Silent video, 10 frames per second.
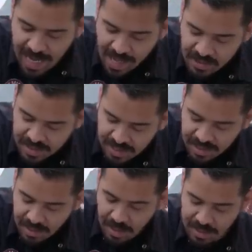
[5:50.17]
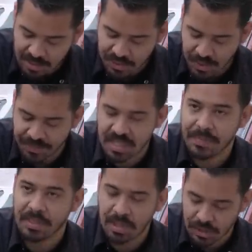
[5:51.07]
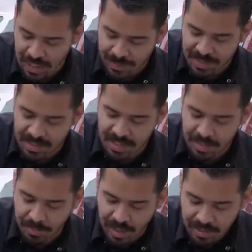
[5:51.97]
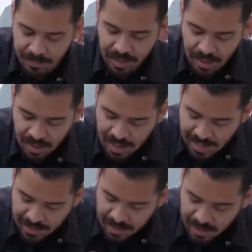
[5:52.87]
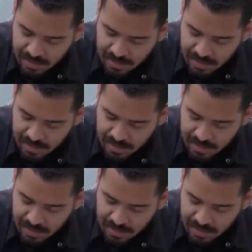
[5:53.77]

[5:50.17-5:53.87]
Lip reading: agitate it on the surface of your dirt trap that's at the bottom. And you can